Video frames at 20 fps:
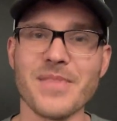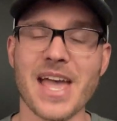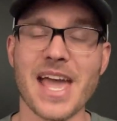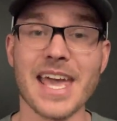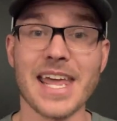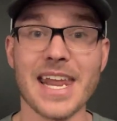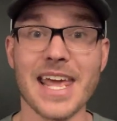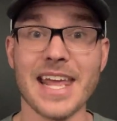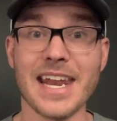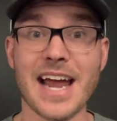
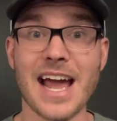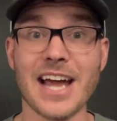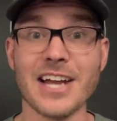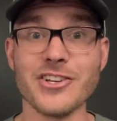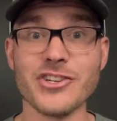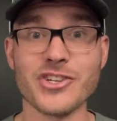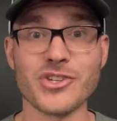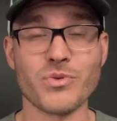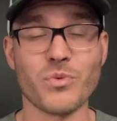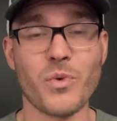And, and I
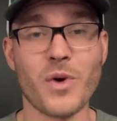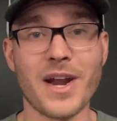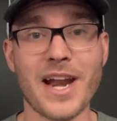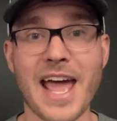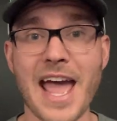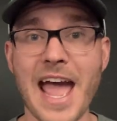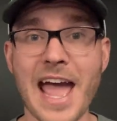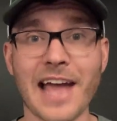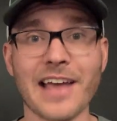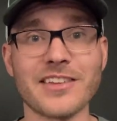just want
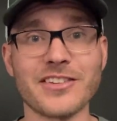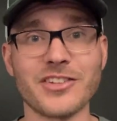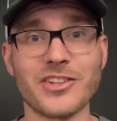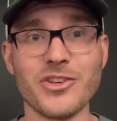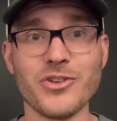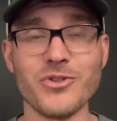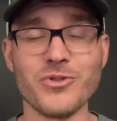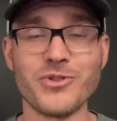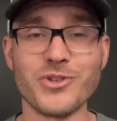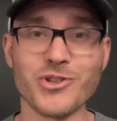to ask
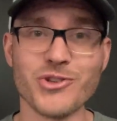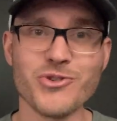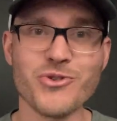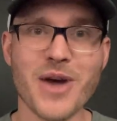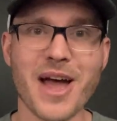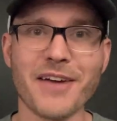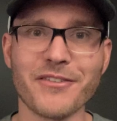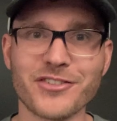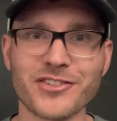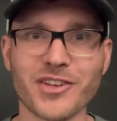you do you
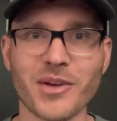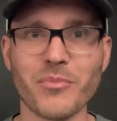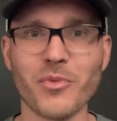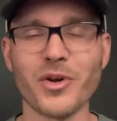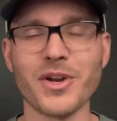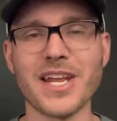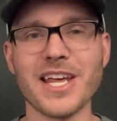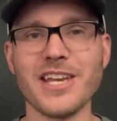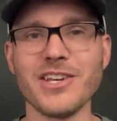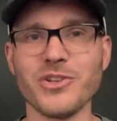have
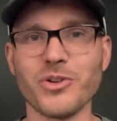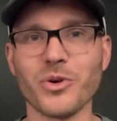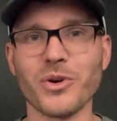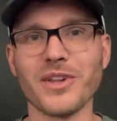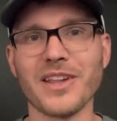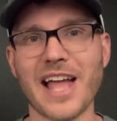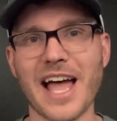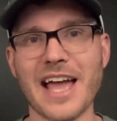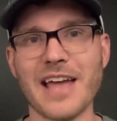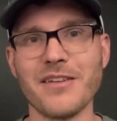someone in your
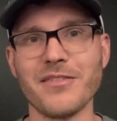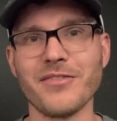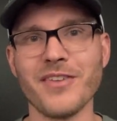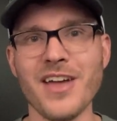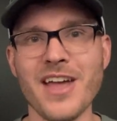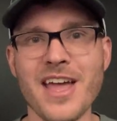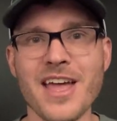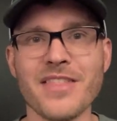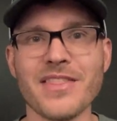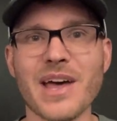life
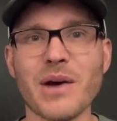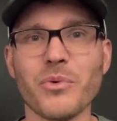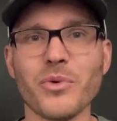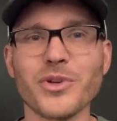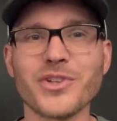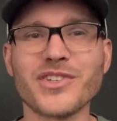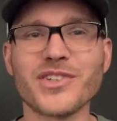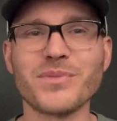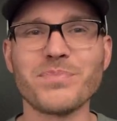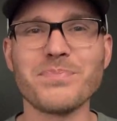that will
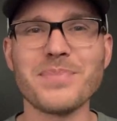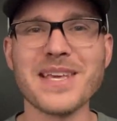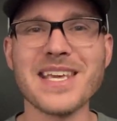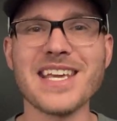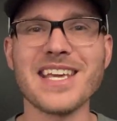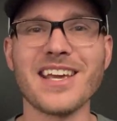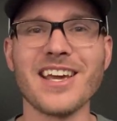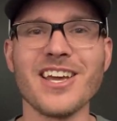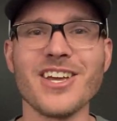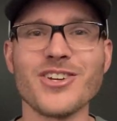
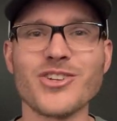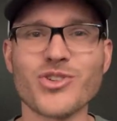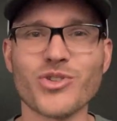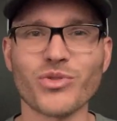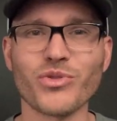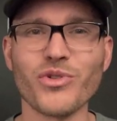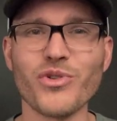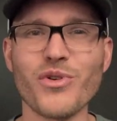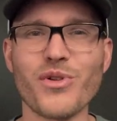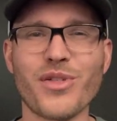speak
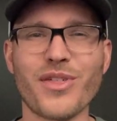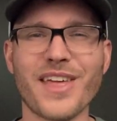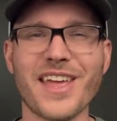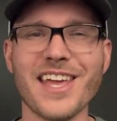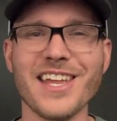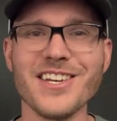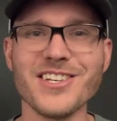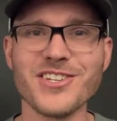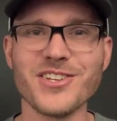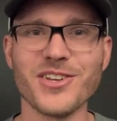truth
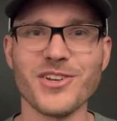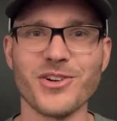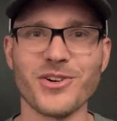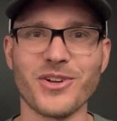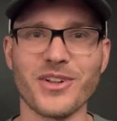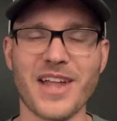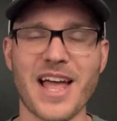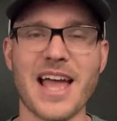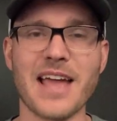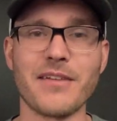into your
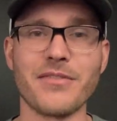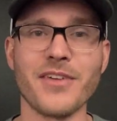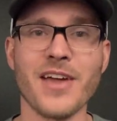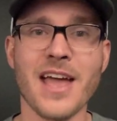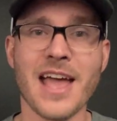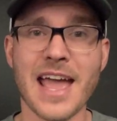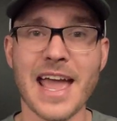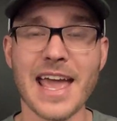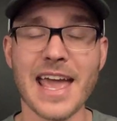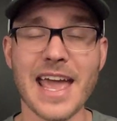life
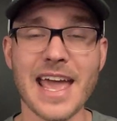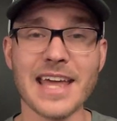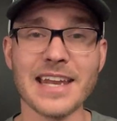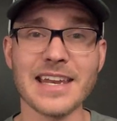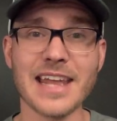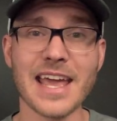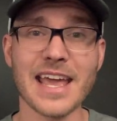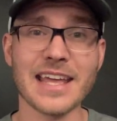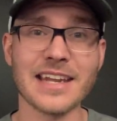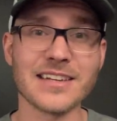and,
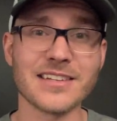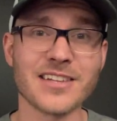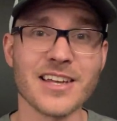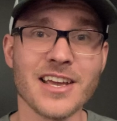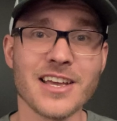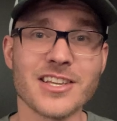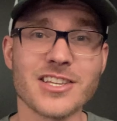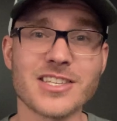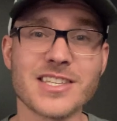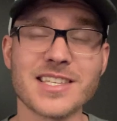and, and,
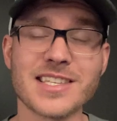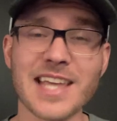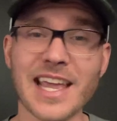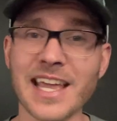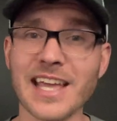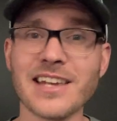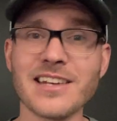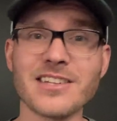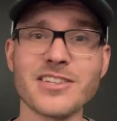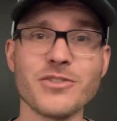
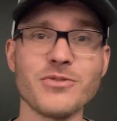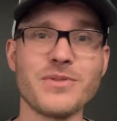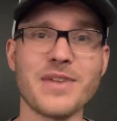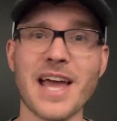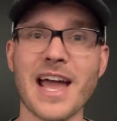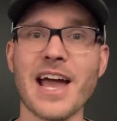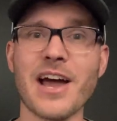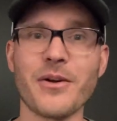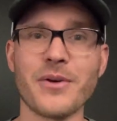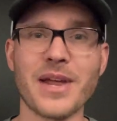sand you
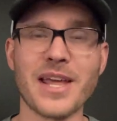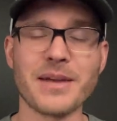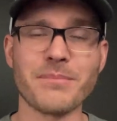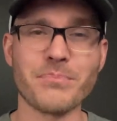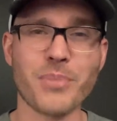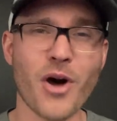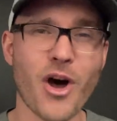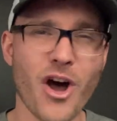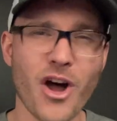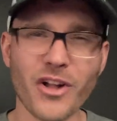down and
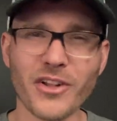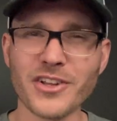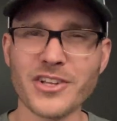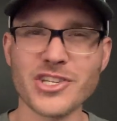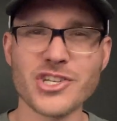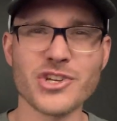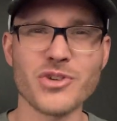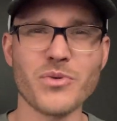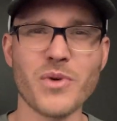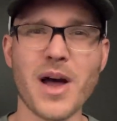
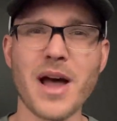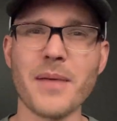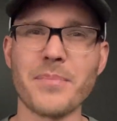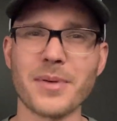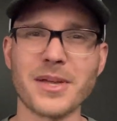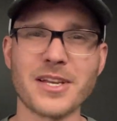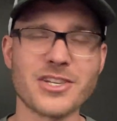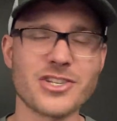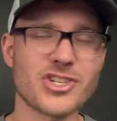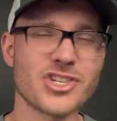polish you up
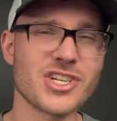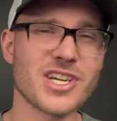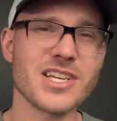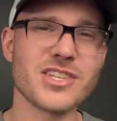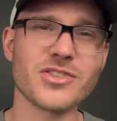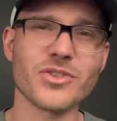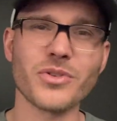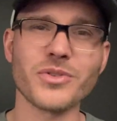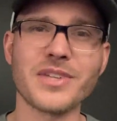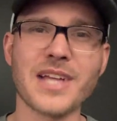and
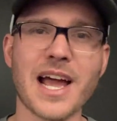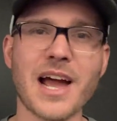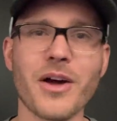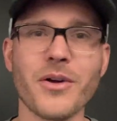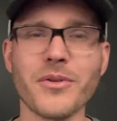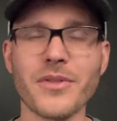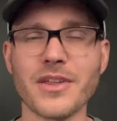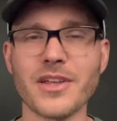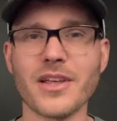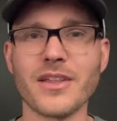chisel
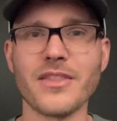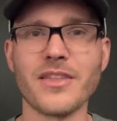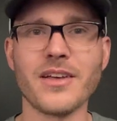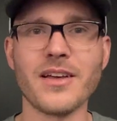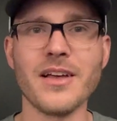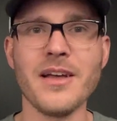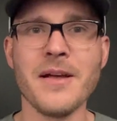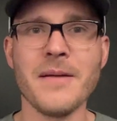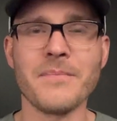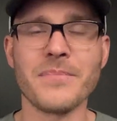down the,
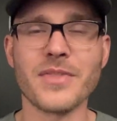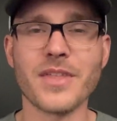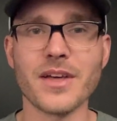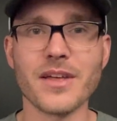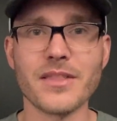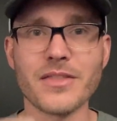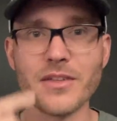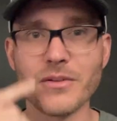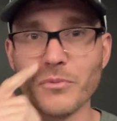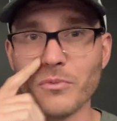the,
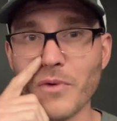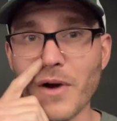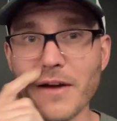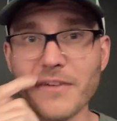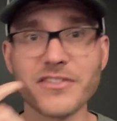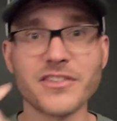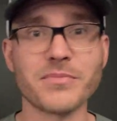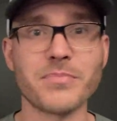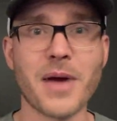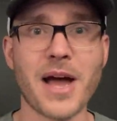the, the
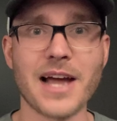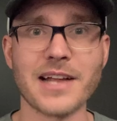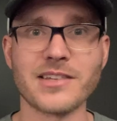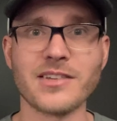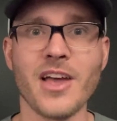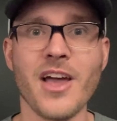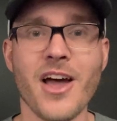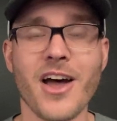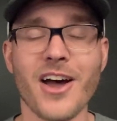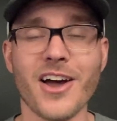rough spots
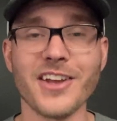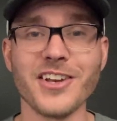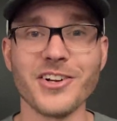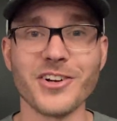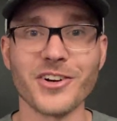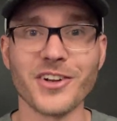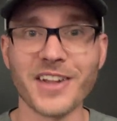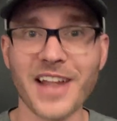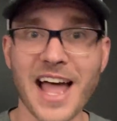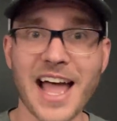in
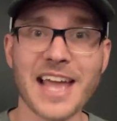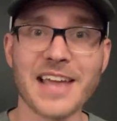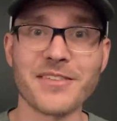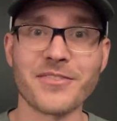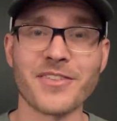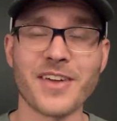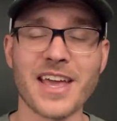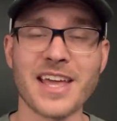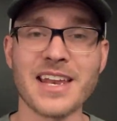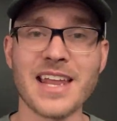your
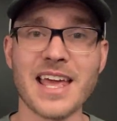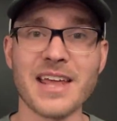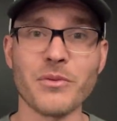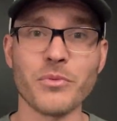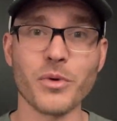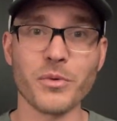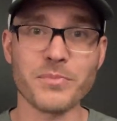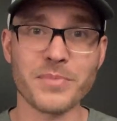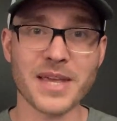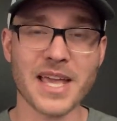life and, and
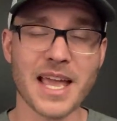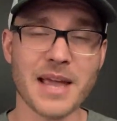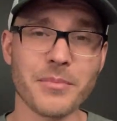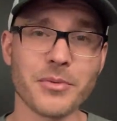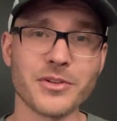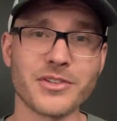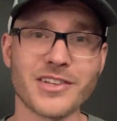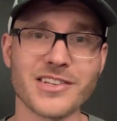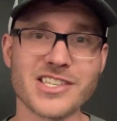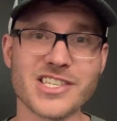will be
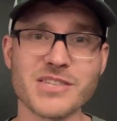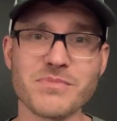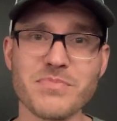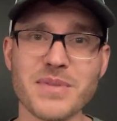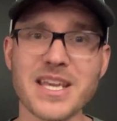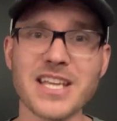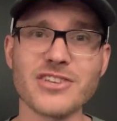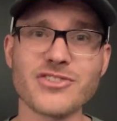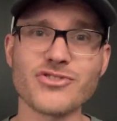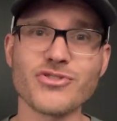able to
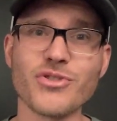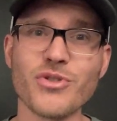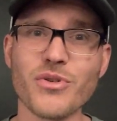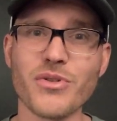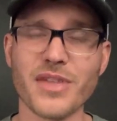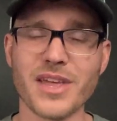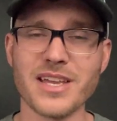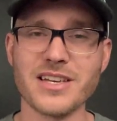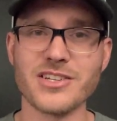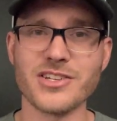speak
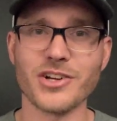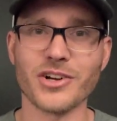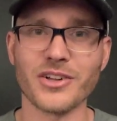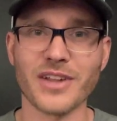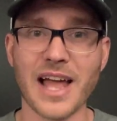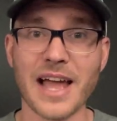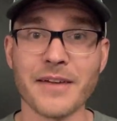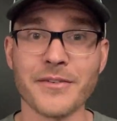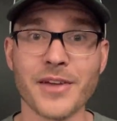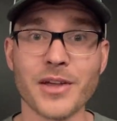truth into your
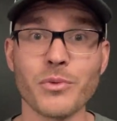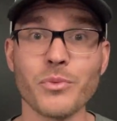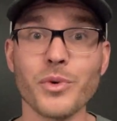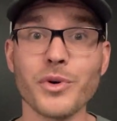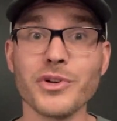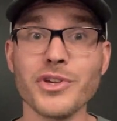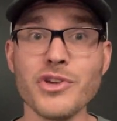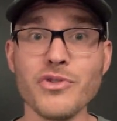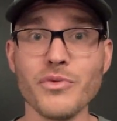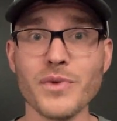life and
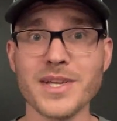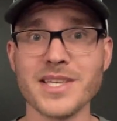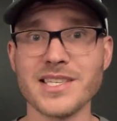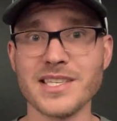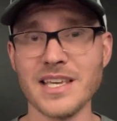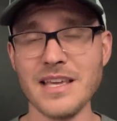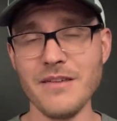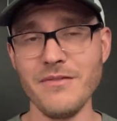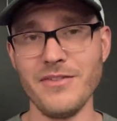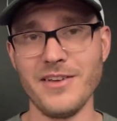will you
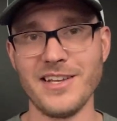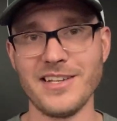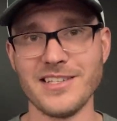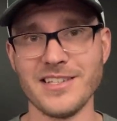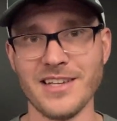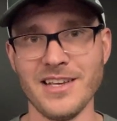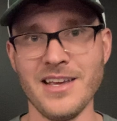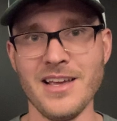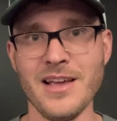receive it?